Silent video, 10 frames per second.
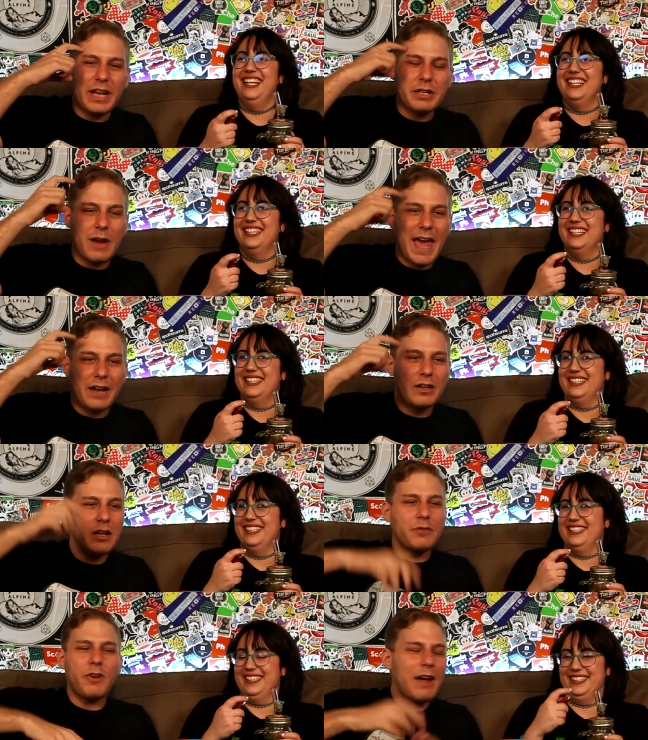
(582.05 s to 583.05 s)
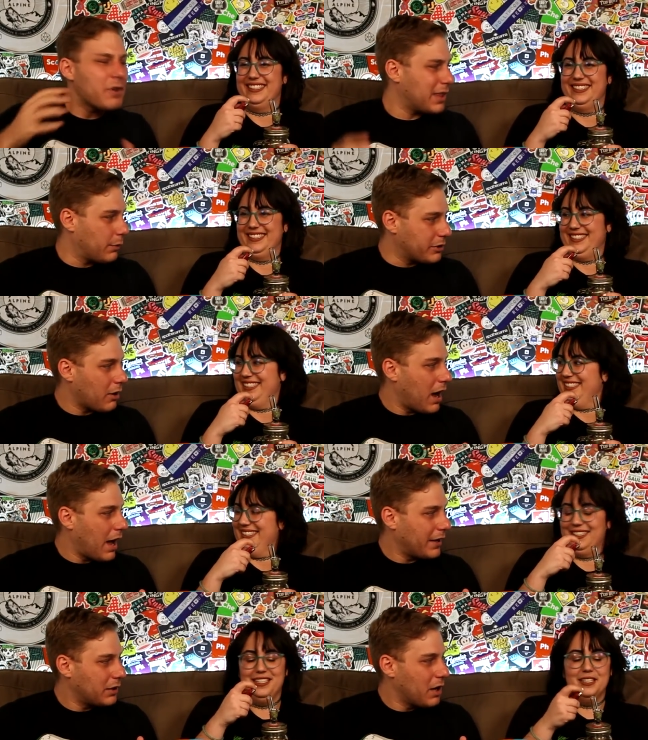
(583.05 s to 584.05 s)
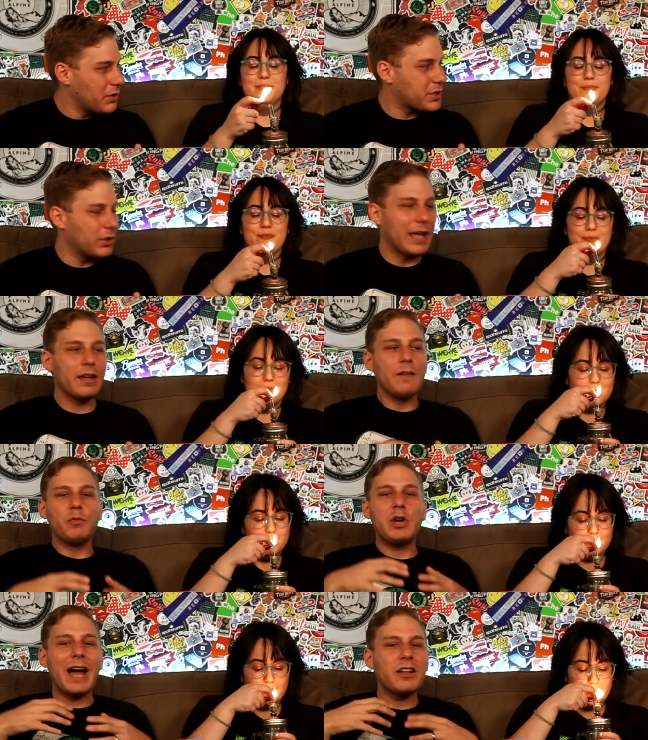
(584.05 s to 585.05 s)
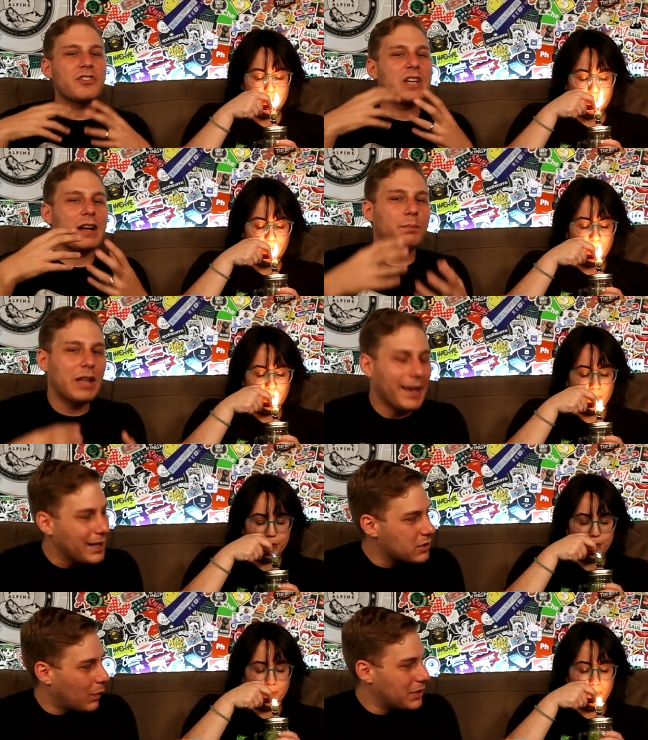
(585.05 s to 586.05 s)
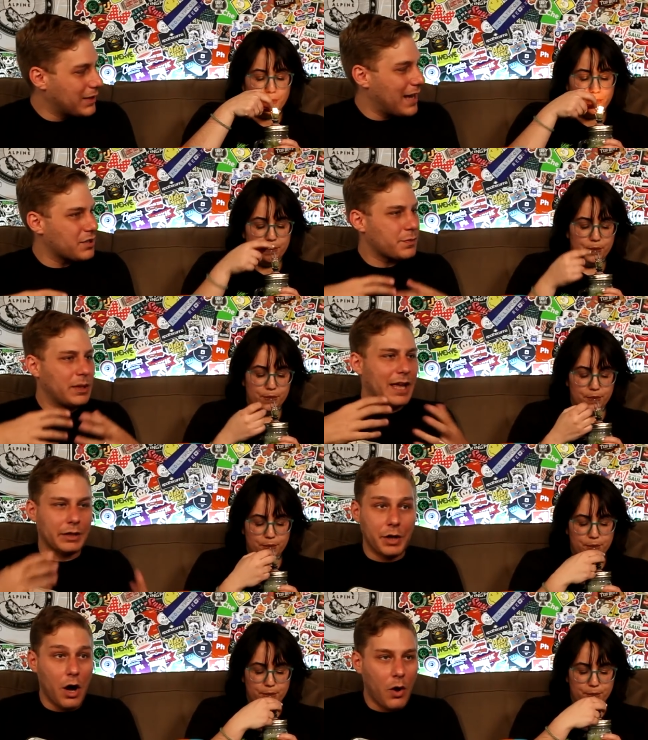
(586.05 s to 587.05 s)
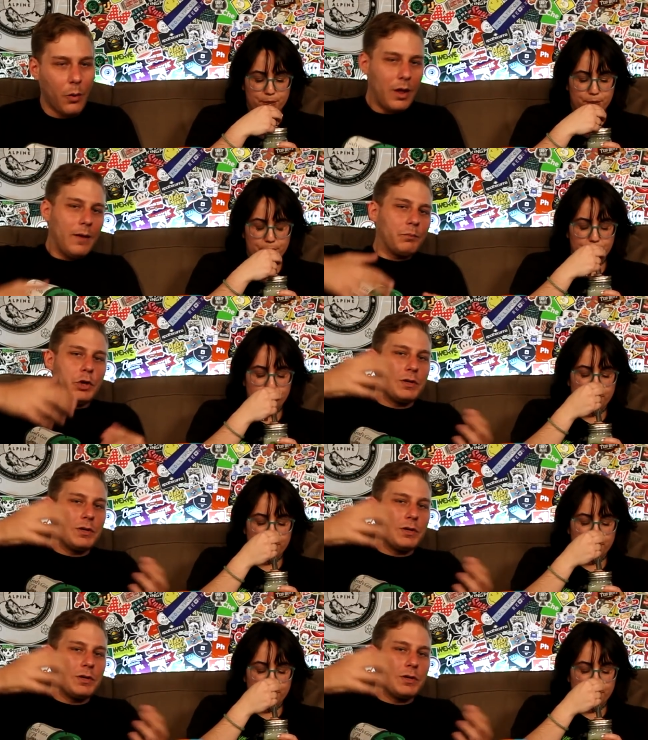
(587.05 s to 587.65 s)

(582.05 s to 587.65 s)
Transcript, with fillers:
Speaker 1: in your head for everything when you're high, you know? So like you kind of just got to play into it. You can't just be like, "No, you're